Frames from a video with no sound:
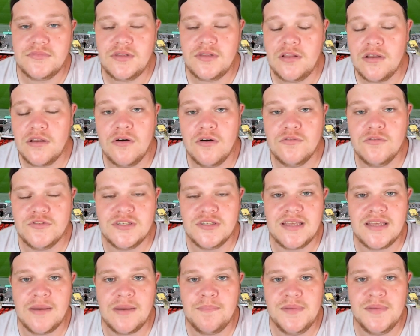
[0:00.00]
Obviously,
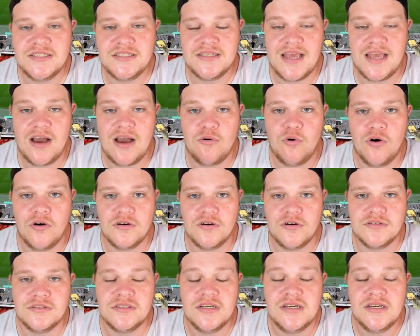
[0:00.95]
they're missing out
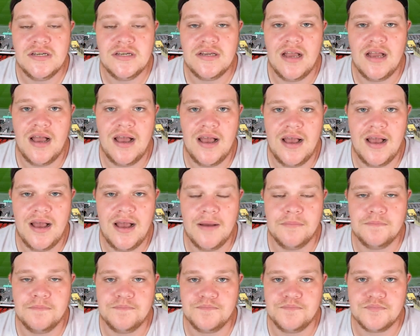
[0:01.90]
on
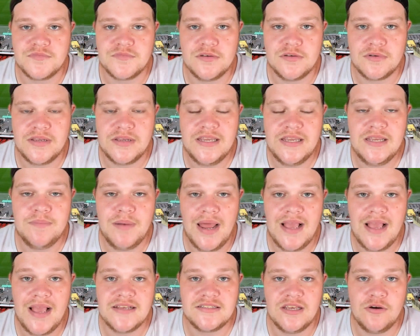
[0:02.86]
key players.